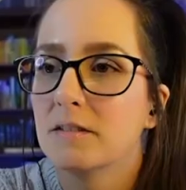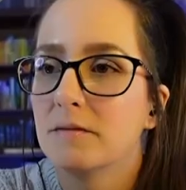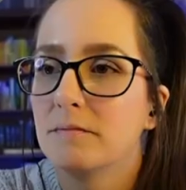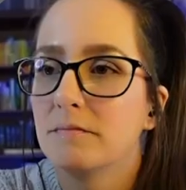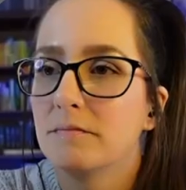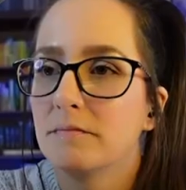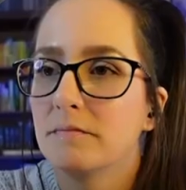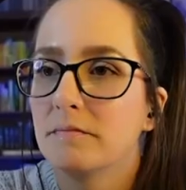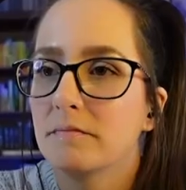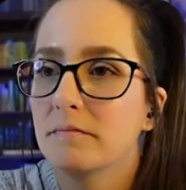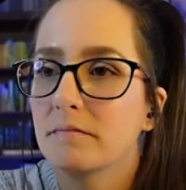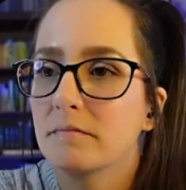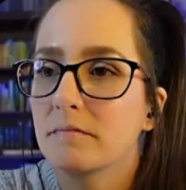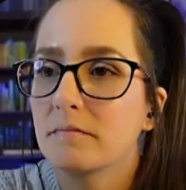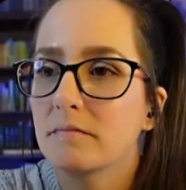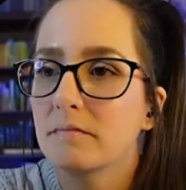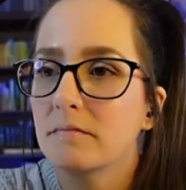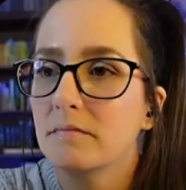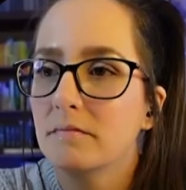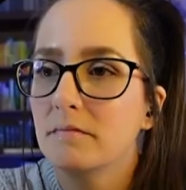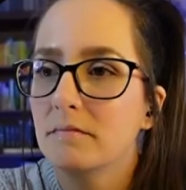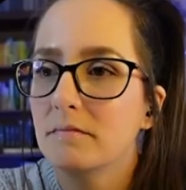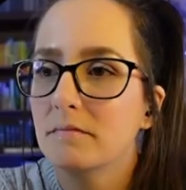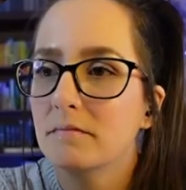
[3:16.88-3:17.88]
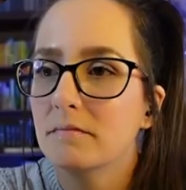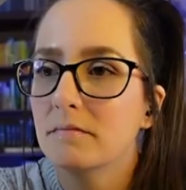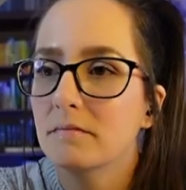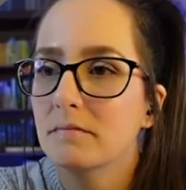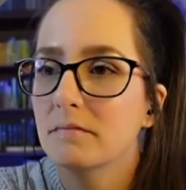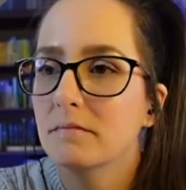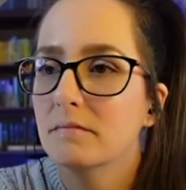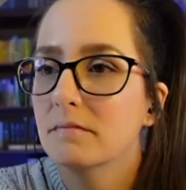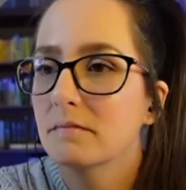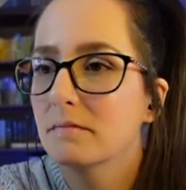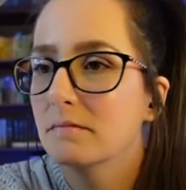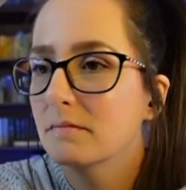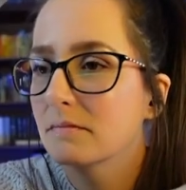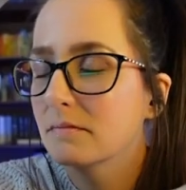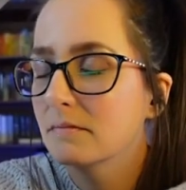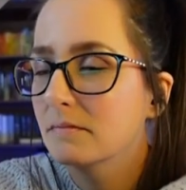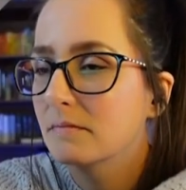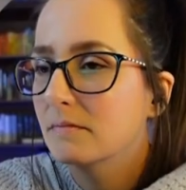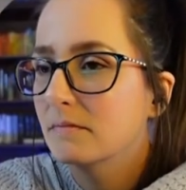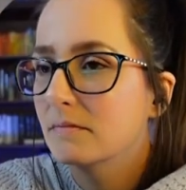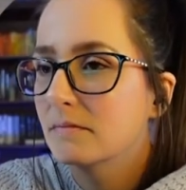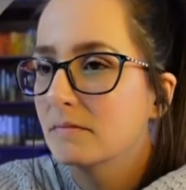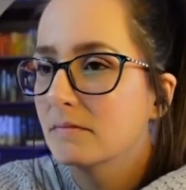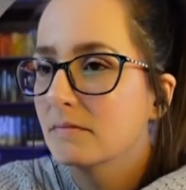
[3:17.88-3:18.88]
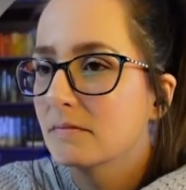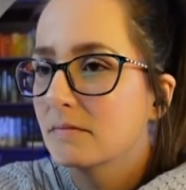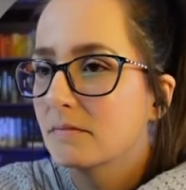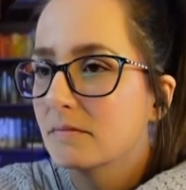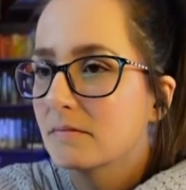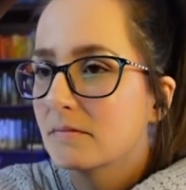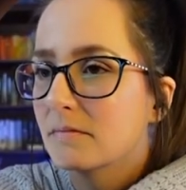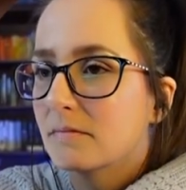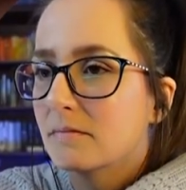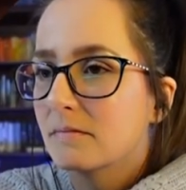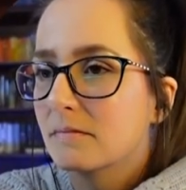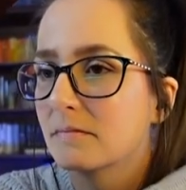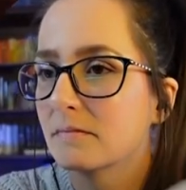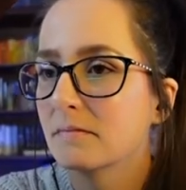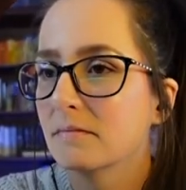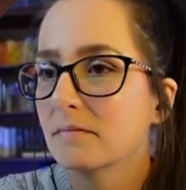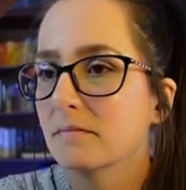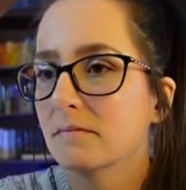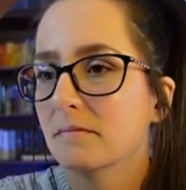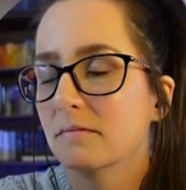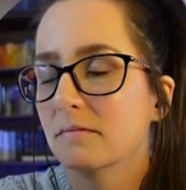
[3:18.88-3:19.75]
This person isn't speaking.